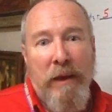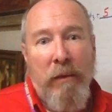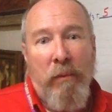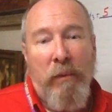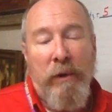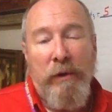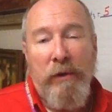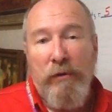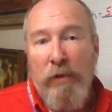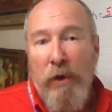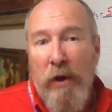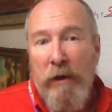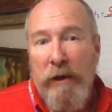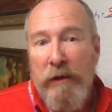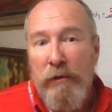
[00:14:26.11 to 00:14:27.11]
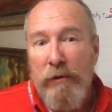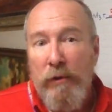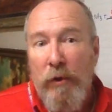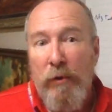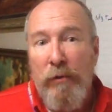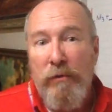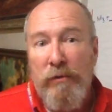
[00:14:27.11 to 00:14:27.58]
when you're talking
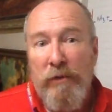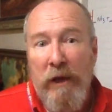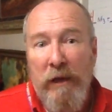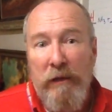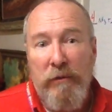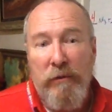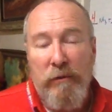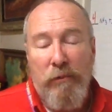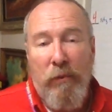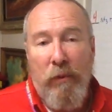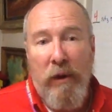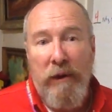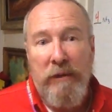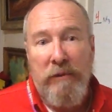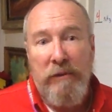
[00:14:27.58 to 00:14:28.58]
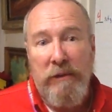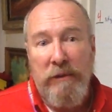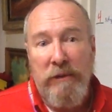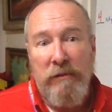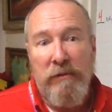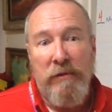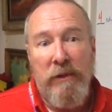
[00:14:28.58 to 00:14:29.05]
those kinds of
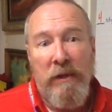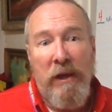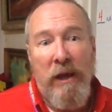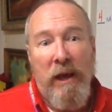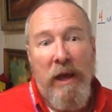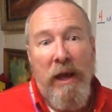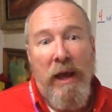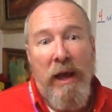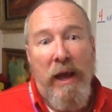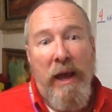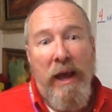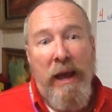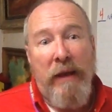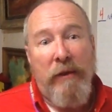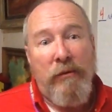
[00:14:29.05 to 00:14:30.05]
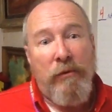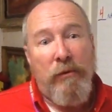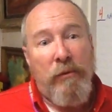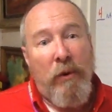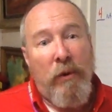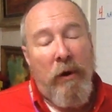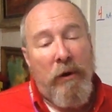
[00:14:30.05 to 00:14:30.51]
quantities and
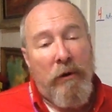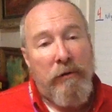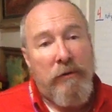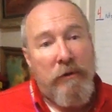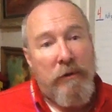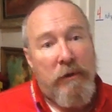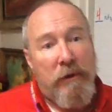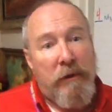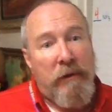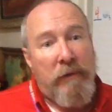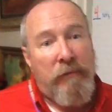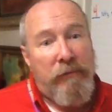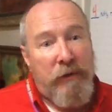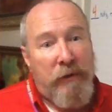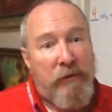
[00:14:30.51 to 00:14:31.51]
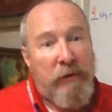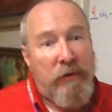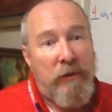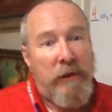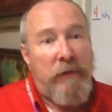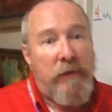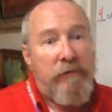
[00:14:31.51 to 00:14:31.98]
you aren't
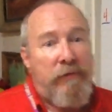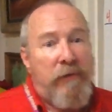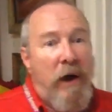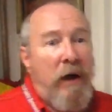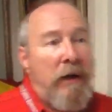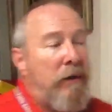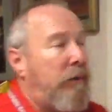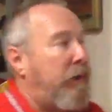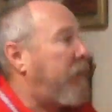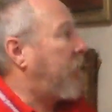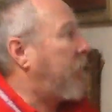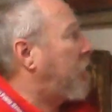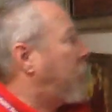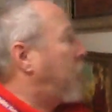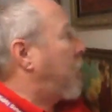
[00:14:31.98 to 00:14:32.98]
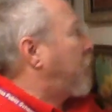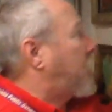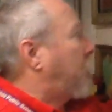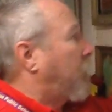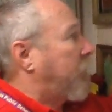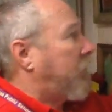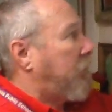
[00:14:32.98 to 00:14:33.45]
efficiently following your
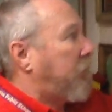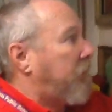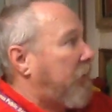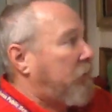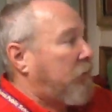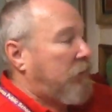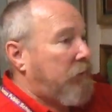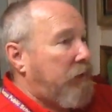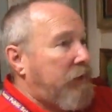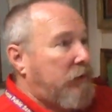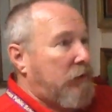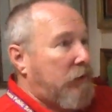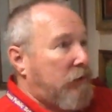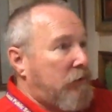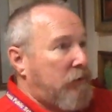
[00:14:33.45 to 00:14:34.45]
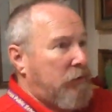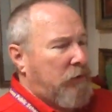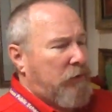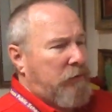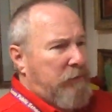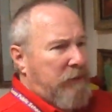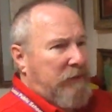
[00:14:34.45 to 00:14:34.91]
stoichiometric ratios, you're
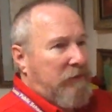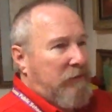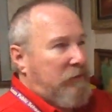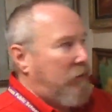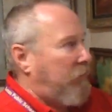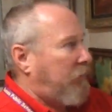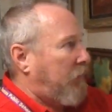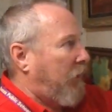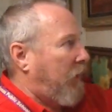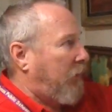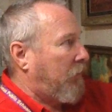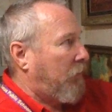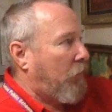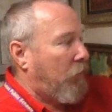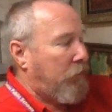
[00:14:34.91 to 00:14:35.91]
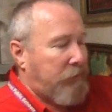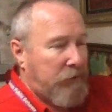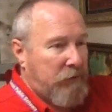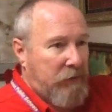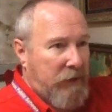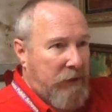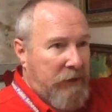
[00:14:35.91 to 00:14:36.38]
just mixing stuff together and hoping
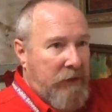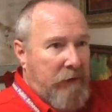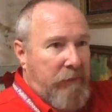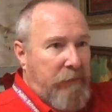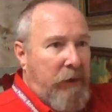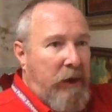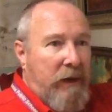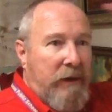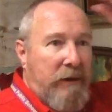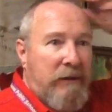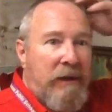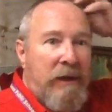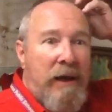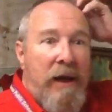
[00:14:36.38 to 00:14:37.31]
you get enough product,